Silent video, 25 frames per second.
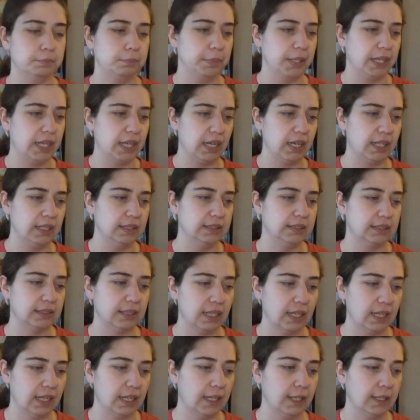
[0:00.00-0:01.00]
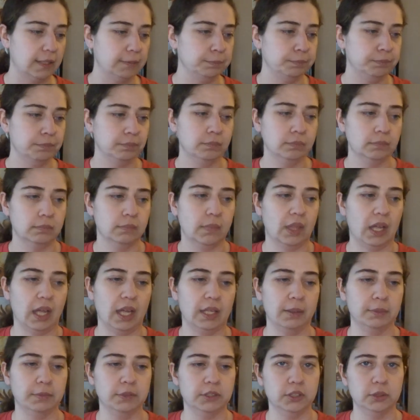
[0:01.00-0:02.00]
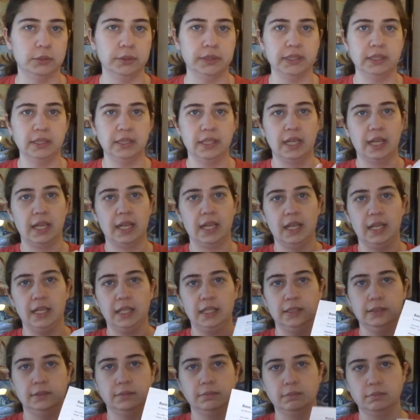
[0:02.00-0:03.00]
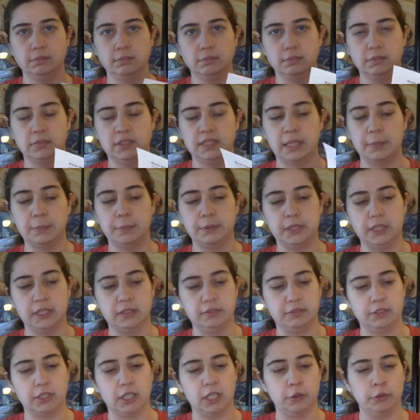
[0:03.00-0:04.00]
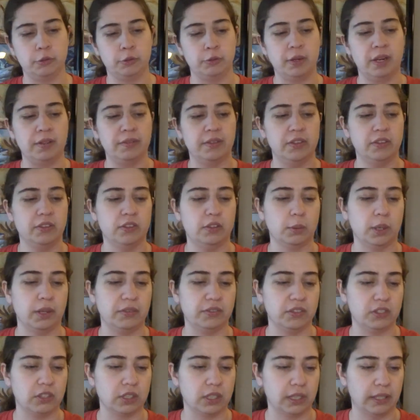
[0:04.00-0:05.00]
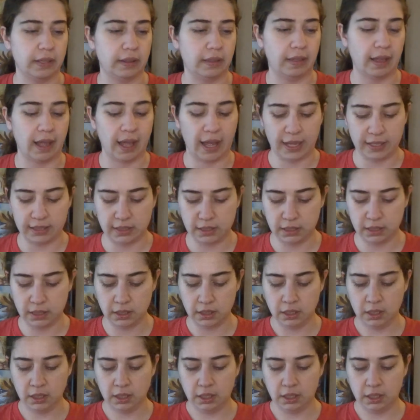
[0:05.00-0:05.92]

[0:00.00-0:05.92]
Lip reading: Because I am doing a sample knit for 100 Ravens, so I've started that.